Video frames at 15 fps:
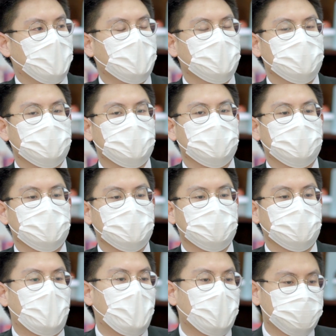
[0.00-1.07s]
and then
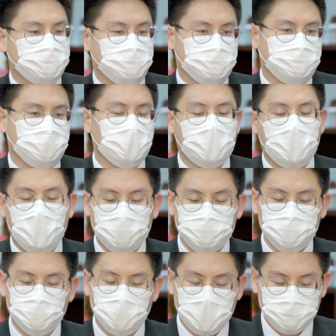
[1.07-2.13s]
asks us, how
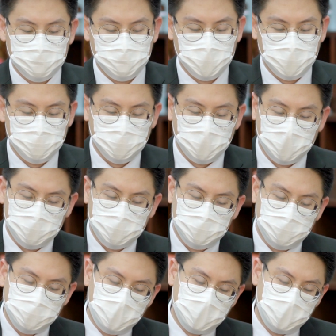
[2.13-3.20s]
to write a will.
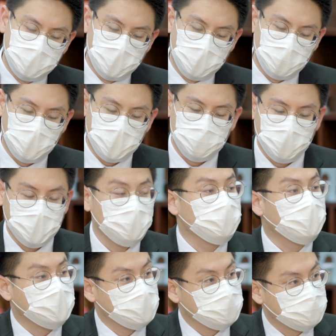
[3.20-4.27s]
What do
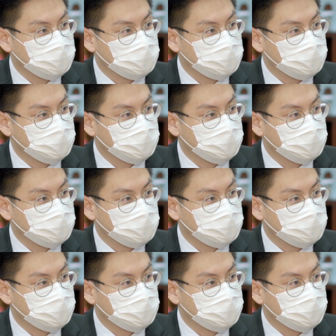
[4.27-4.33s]
I need